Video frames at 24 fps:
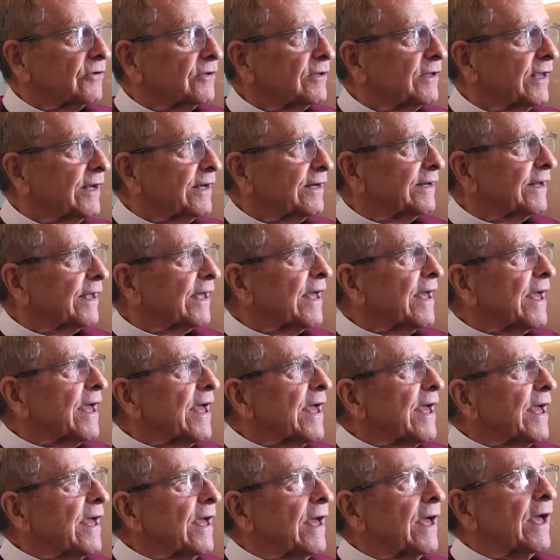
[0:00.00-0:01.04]
and
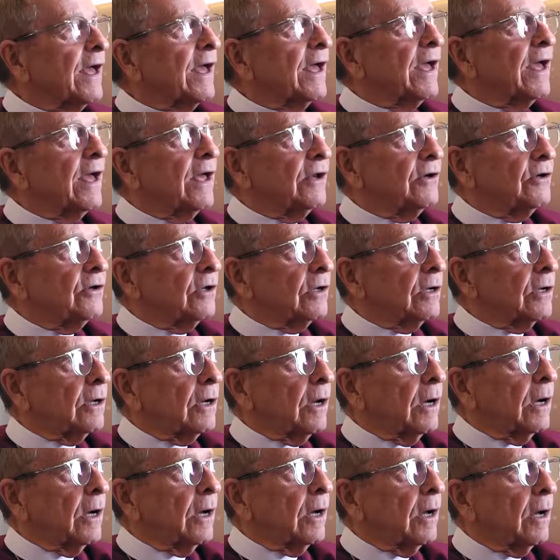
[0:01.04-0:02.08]
and
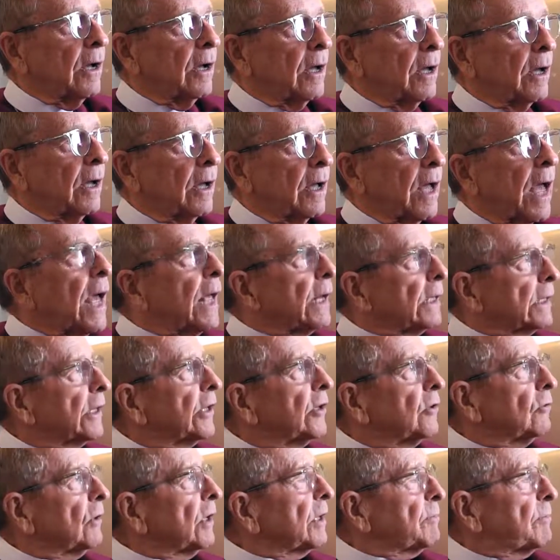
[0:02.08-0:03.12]
uh,
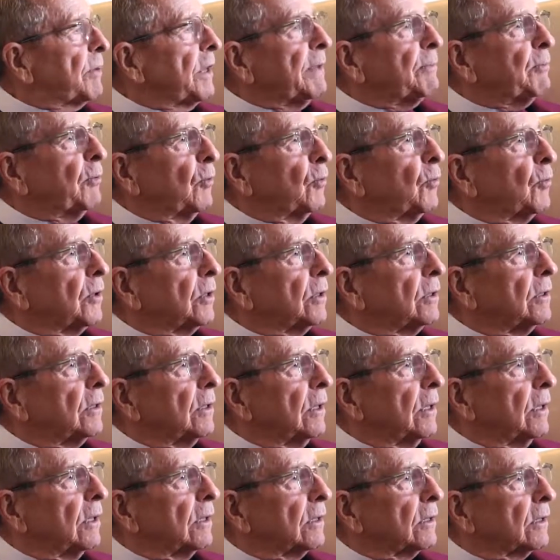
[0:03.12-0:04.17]
literally people would
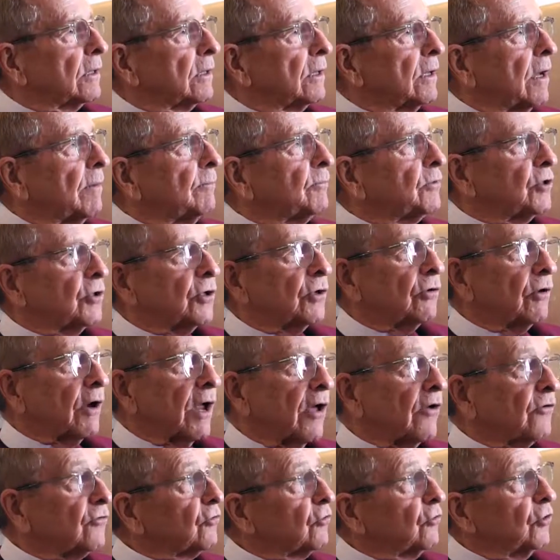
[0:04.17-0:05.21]
come to your
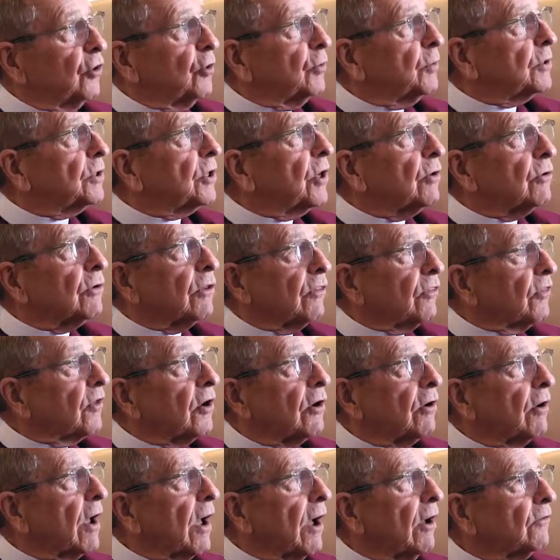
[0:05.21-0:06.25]
house or you would go to
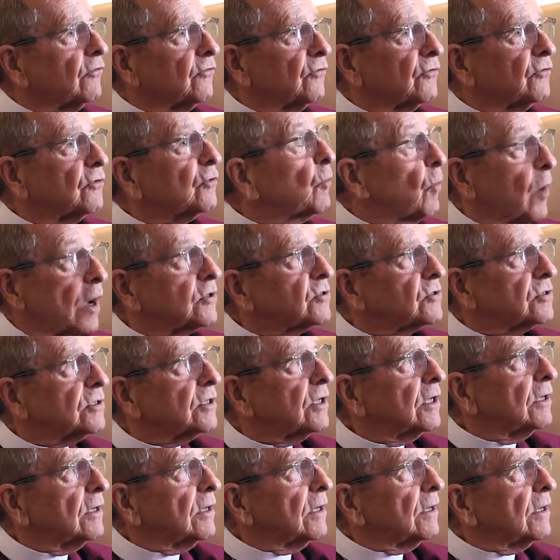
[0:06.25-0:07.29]
their house to watch,
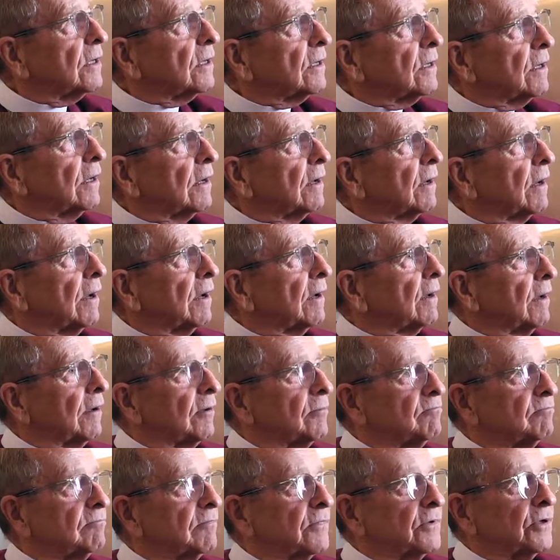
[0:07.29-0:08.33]

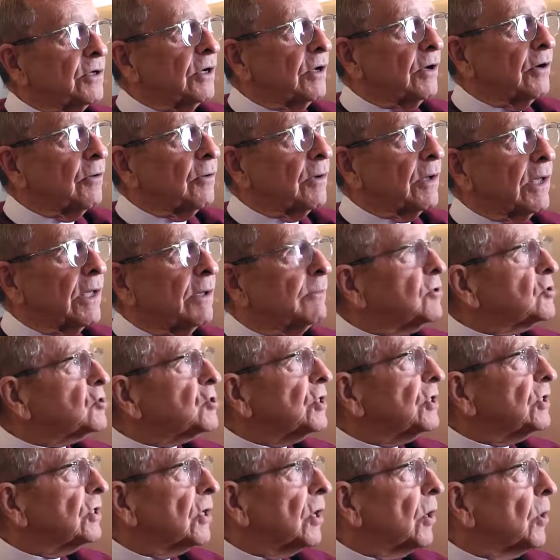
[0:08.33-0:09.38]
um, you know,
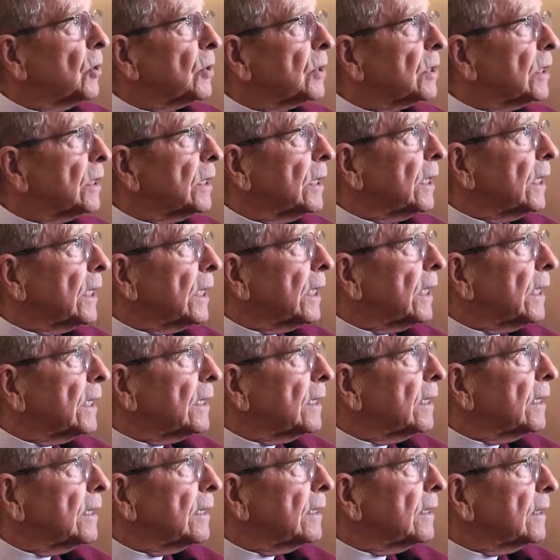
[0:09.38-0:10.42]
Imogene Coca
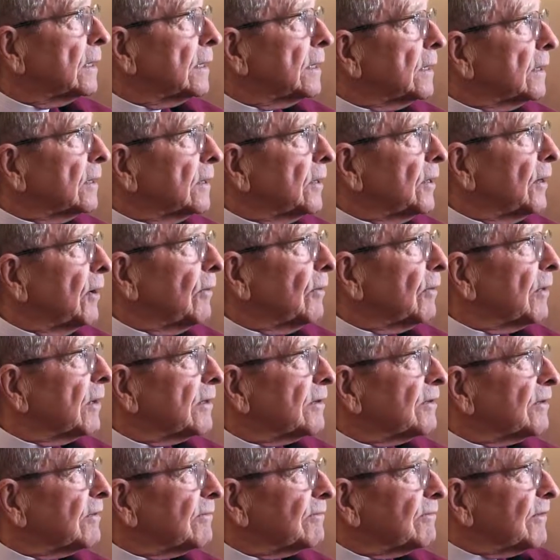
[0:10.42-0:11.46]
and you know
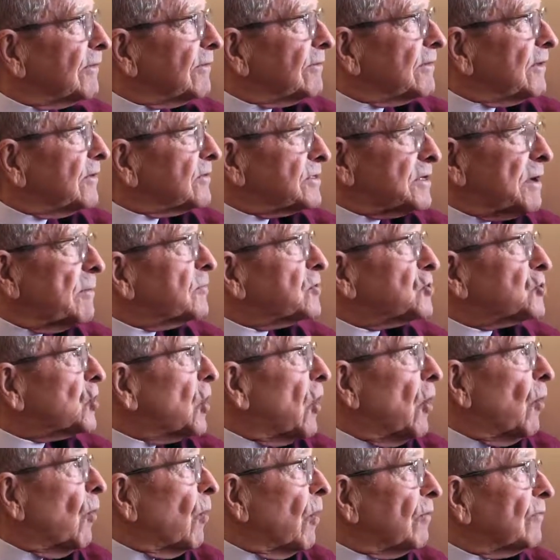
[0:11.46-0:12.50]
it, it, some
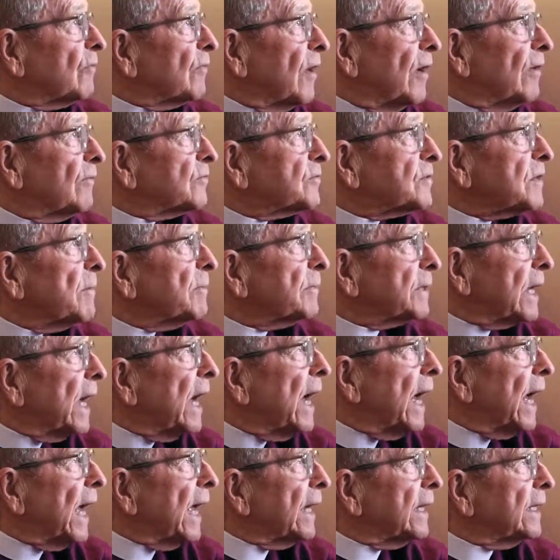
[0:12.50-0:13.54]
show of, of some
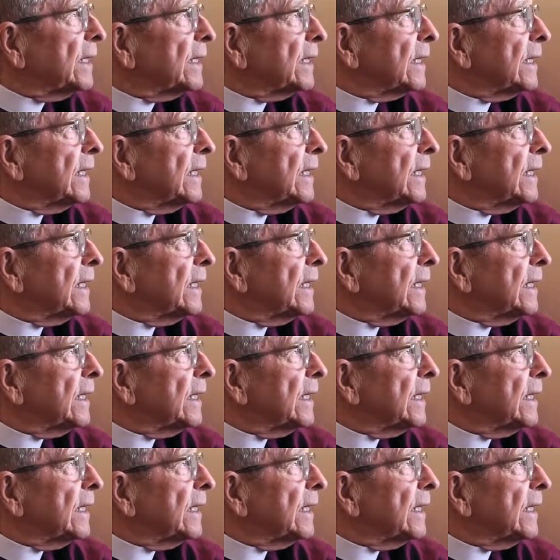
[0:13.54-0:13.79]
kind.